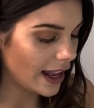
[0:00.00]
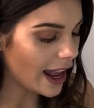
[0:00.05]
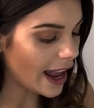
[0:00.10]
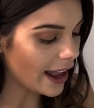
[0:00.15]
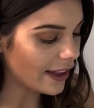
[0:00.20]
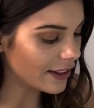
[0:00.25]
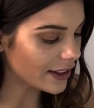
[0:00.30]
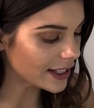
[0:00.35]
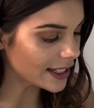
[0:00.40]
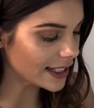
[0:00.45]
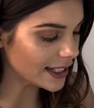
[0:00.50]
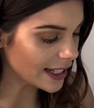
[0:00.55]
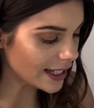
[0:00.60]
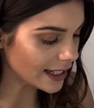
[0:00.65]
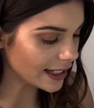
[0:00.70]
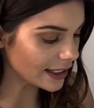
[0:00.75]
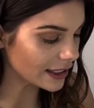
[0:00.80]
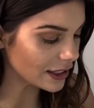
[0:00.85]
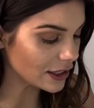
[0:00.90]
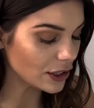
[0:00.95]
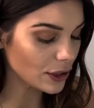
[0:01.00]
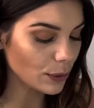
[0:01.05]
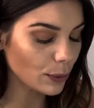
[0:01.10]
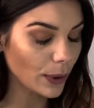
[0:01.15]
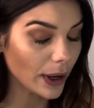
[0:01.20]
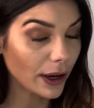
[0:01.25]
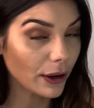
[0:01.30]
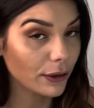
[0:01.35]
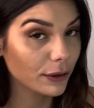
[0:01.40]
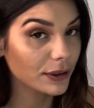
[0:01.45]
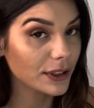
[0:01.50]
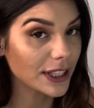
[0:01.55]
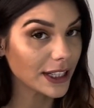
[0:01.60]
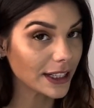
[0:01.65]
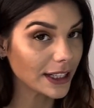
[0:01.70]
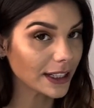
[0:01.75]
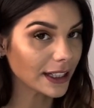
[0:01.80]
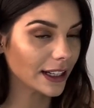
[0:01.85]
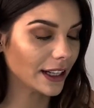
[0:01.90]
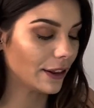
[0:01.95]
And the second, well,
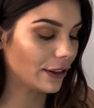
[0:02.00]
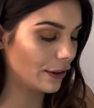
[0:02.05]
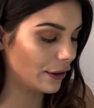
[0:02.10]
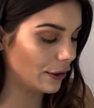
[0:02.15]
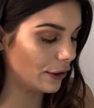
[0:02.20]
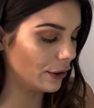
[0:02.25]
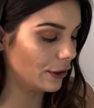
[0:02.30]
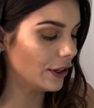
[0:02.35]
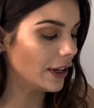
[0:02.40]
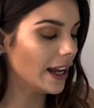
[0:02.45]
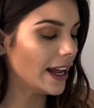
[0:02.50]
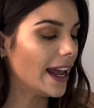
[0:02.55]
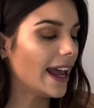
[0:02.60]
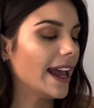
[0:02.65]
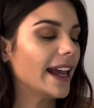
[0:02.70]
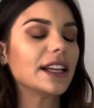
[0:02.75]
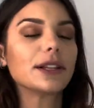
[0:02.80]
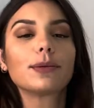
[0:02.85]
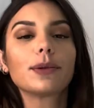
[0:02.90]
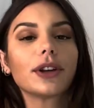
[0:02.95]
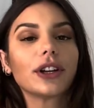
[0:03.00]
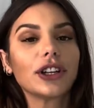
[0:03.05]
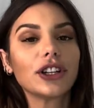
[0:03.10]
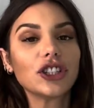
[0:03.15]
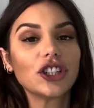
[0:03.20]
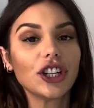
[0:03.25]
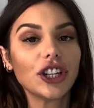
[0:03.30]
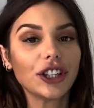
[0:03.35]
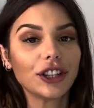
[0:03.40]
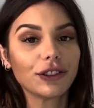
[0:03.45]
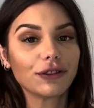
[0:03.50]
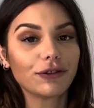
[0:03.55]
technically third, is we're going to check the